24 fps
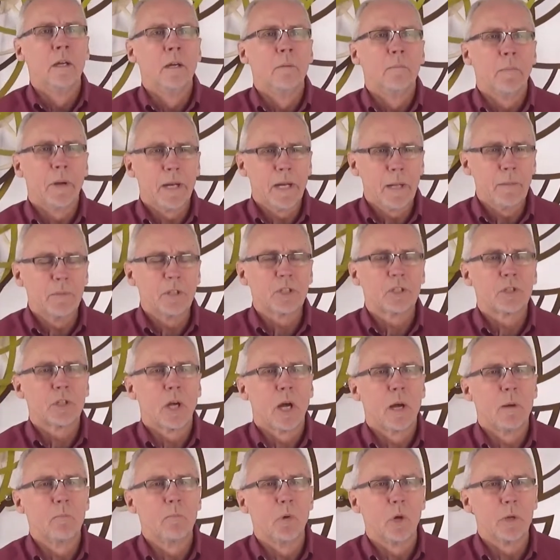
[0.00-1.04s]
My name is
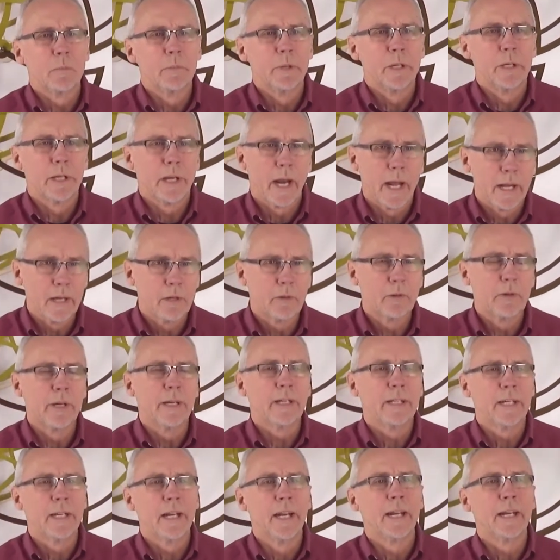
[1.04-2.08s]
Tom Boardman and I
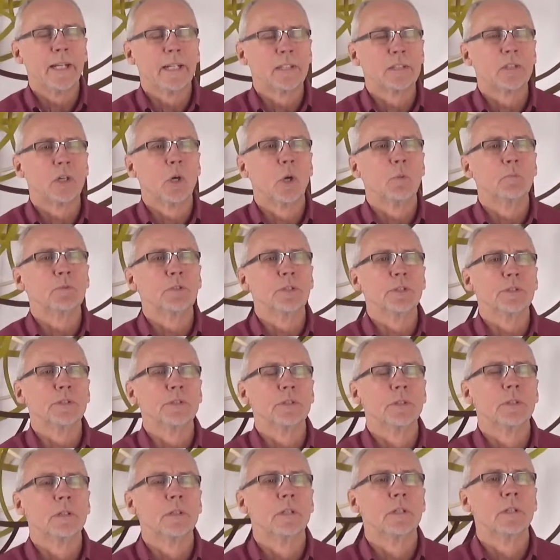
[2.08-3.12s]
create kinetic
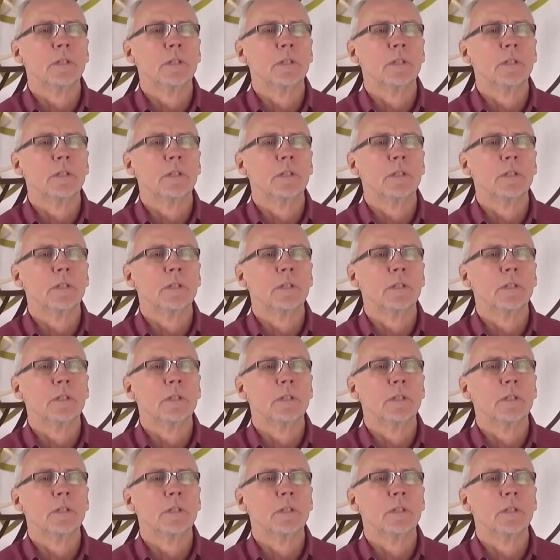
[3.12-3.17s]
sculptures.